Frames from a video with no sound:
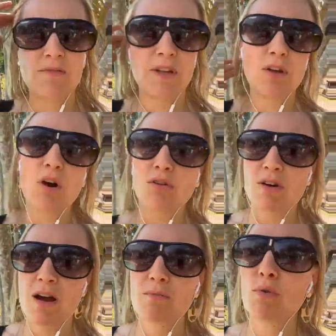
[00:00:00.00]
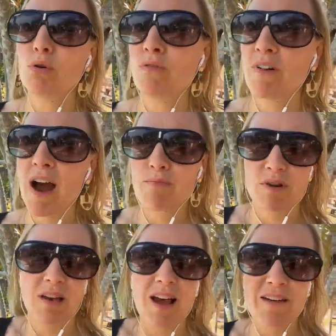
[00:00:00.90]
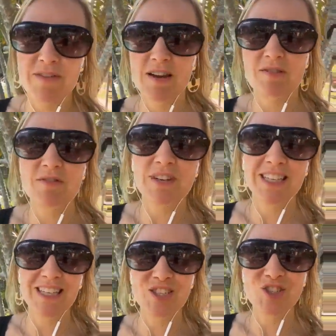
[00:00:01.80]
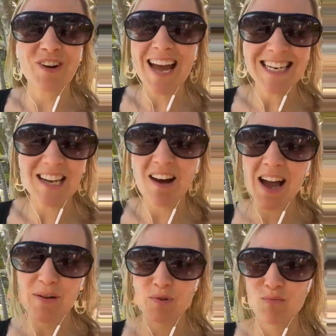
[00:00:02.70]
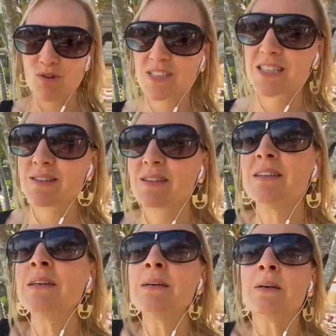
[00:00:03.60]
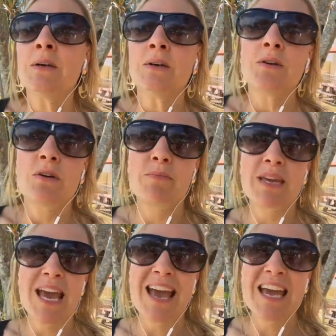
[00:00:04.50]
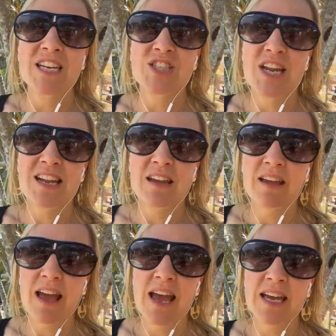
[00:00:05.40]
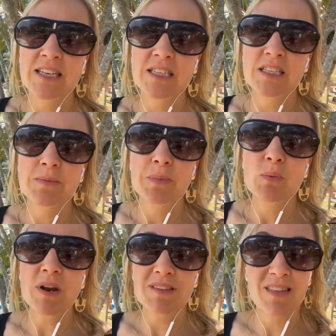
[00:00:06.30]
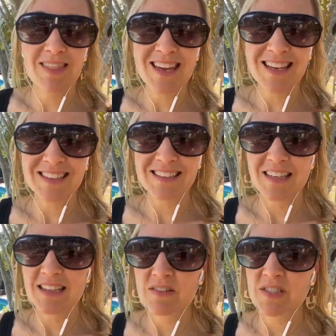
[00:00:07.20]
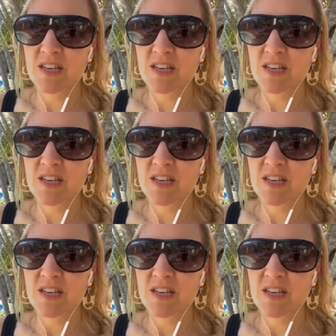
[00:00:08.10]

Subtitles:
of a longer, more vibrant life here and really enjoy our time. We want to, you know, be energetic. And one of the things that they've